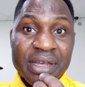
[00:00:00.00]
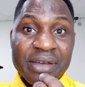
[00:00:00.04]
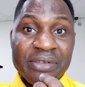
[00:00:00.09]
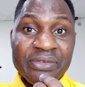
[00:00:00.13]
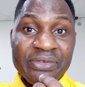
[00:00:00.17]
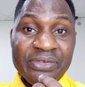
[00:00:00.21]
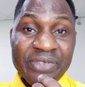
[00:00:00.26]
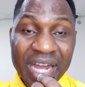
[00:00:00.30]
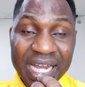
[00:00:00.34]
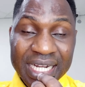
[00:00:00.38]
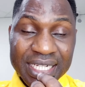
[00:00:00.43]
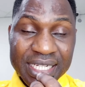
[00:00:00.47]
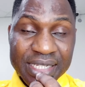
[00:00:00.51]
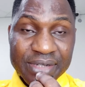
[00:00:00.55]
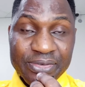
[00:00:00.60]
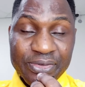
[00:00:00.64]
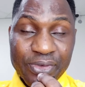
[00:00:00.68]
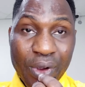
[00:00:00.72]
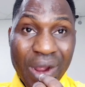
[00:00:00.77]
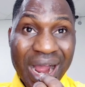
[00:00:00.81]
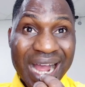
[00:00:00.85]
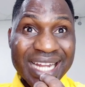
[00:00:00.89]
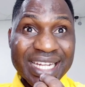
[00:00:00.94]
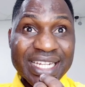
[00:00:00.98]
valid
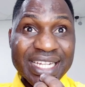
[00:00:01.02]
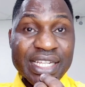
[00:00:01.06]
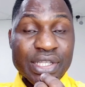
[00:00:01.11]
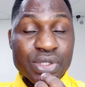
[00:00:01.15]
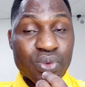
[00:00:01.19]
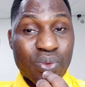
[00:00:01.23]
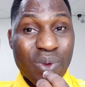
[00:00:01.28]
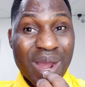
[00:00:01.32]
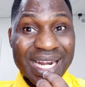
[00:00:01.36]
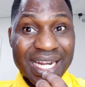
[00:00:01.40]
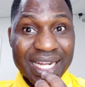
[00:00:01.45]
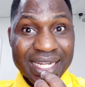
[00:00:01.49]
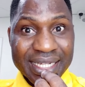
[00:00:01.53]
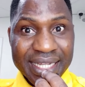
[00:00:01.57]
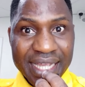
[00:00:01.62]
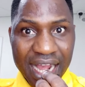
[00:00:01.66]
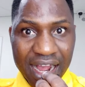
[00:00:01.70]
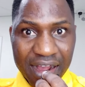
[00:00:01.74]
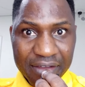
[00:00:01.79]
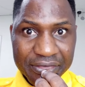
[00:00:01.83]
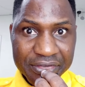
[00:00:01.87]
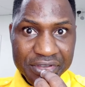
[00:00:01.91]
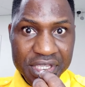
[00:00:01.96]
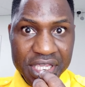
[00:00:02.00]
for at least
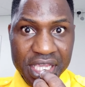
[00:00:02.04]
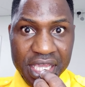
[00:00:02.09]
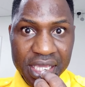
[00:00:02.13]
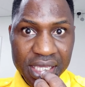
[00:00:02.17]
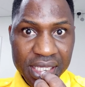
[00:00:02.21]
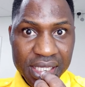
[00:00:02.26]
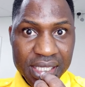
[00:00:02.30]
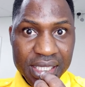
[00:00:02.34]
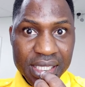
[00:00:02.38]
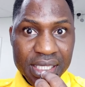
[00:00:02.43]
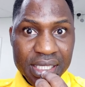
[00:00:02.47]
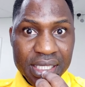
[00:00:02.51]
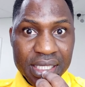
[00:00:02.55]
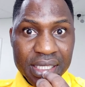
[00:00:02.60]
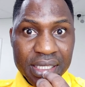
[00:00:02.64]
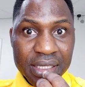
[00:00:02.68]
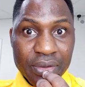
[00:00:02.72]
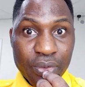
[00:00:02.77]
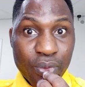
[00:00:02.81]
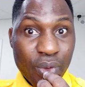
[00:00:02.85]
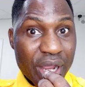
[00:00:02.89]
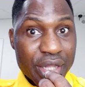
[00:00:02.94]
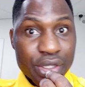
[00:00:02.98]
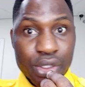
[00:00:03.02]
1.5 years
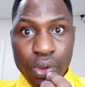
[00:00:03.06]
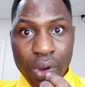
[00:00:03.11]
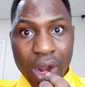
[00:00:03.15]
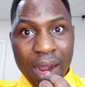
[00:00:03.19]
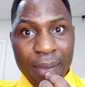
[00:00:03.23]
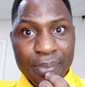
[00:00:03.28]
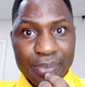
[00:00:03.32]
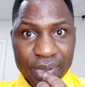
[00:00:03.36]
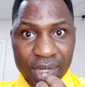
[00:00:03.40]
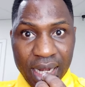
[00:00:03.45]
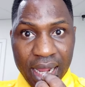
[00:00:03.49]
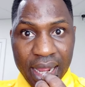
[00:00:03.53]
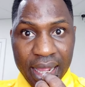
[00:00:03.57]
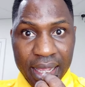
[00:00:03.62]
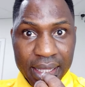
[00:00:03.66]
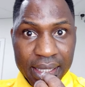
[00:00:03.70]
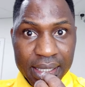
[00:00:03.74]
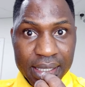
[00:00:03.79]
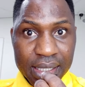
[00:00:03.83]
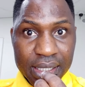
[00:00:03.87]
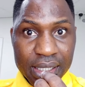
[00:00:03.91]
when you apply.